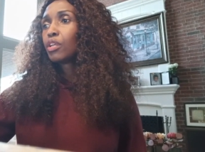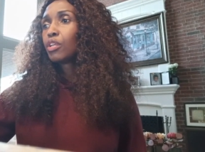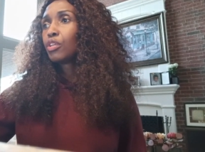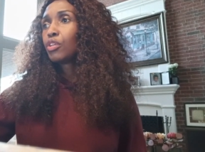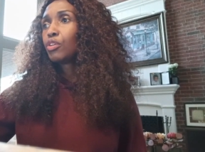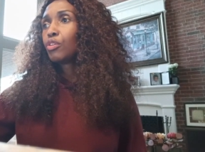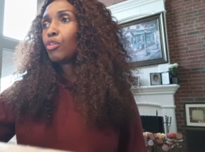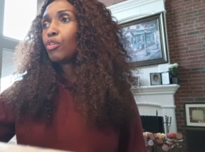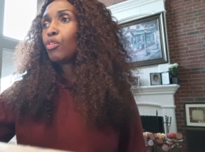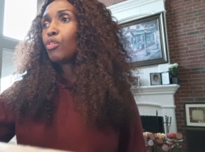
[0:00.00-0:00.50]

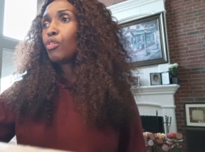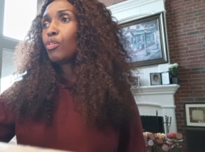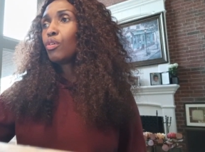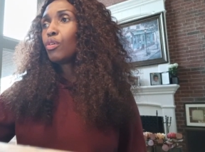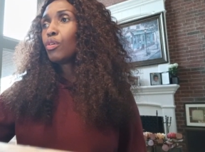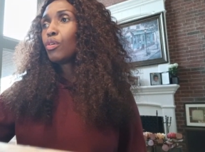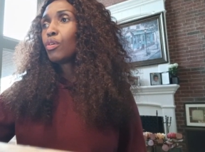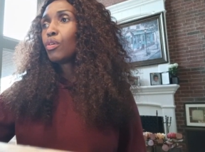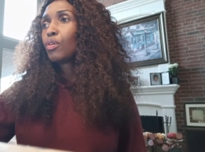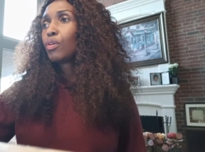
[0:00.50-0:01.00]
You know,
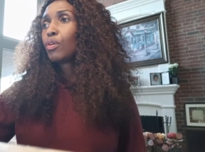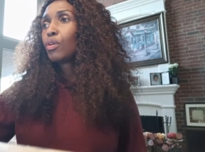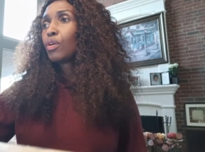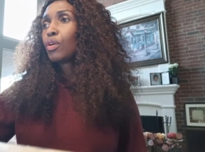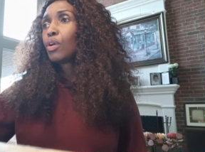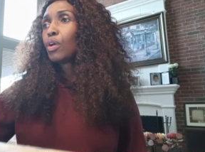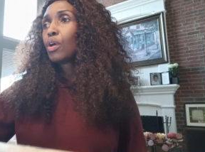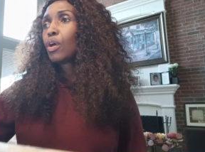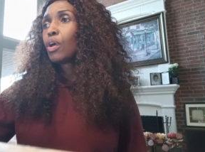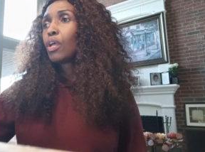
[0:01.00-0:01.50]

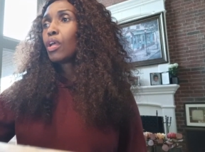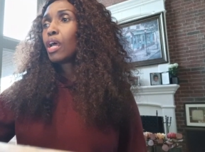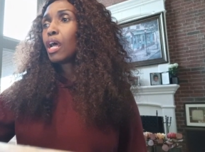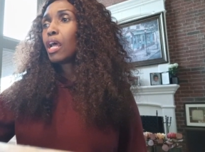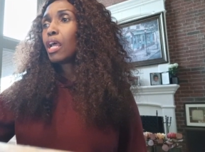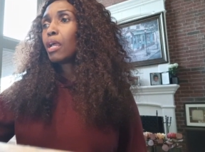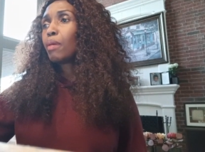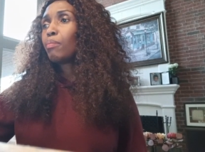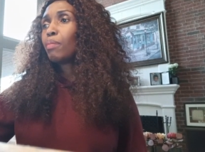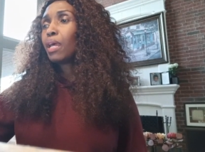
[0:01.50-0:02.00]
I
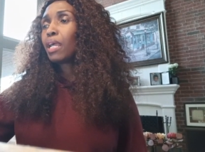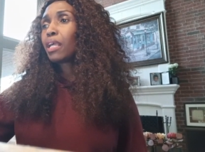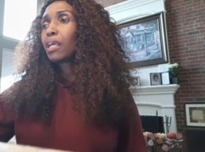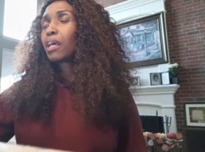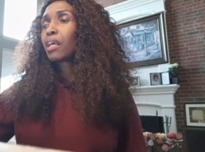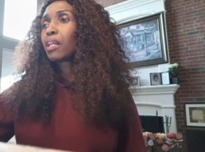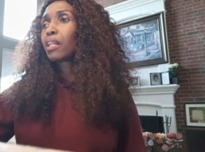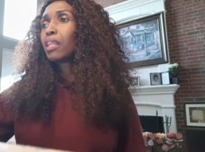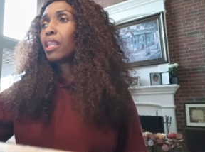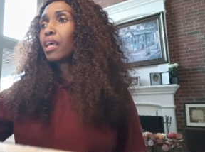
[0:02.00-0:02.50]
am like a
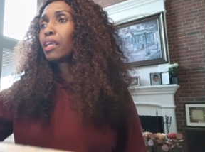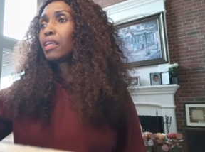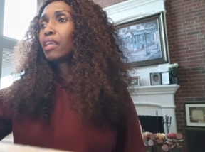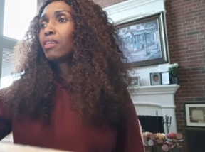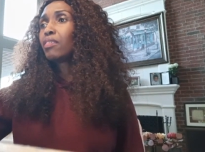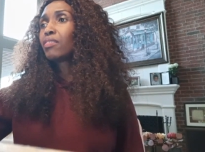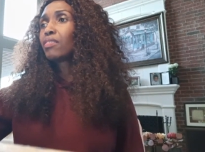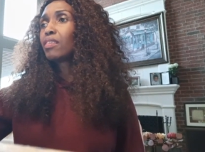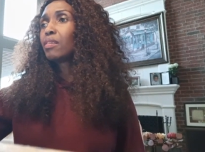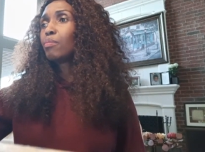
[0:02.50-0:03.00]
clanging
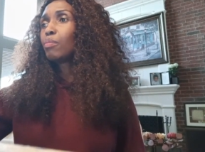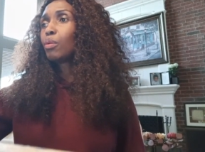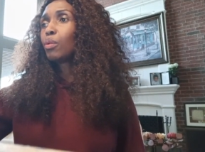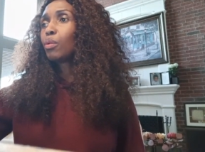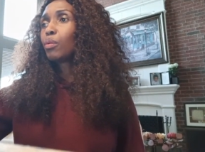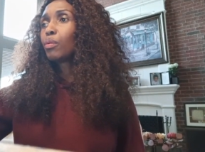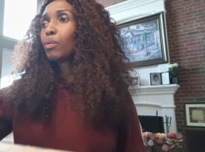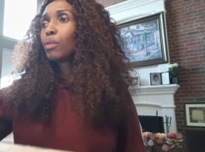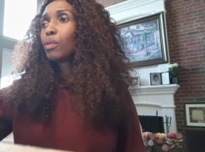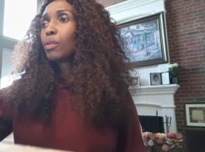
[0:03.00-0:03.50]

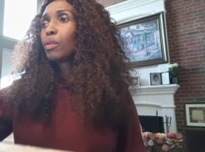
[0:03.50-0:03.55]
cymbal.